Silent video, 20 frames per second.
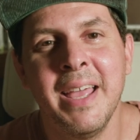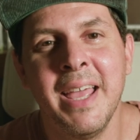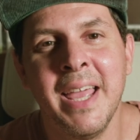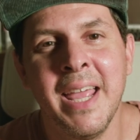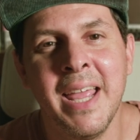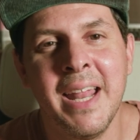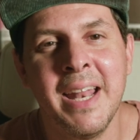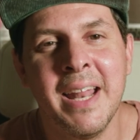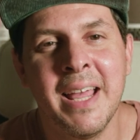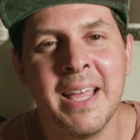
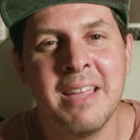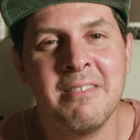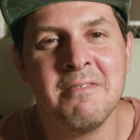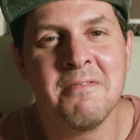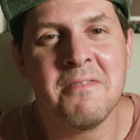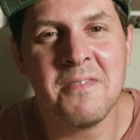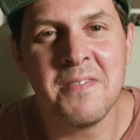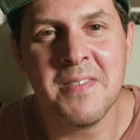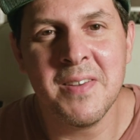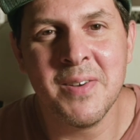And I can
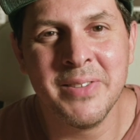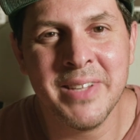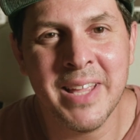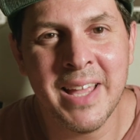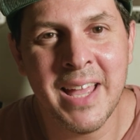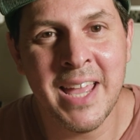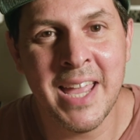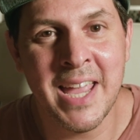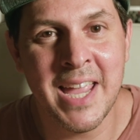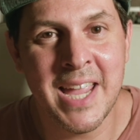feel the
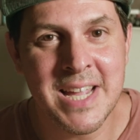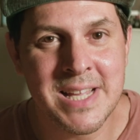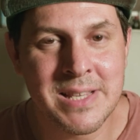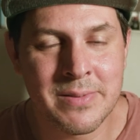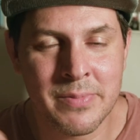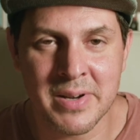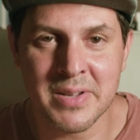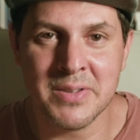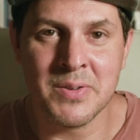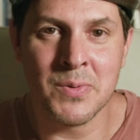
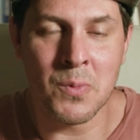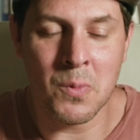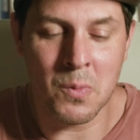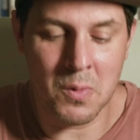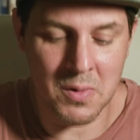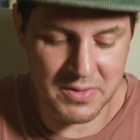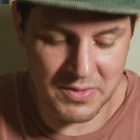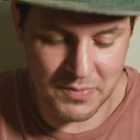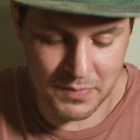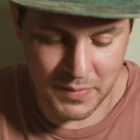hatred
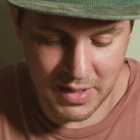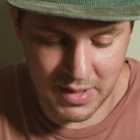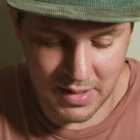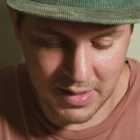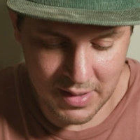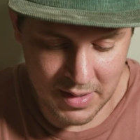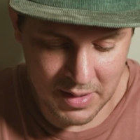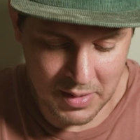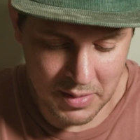towards me.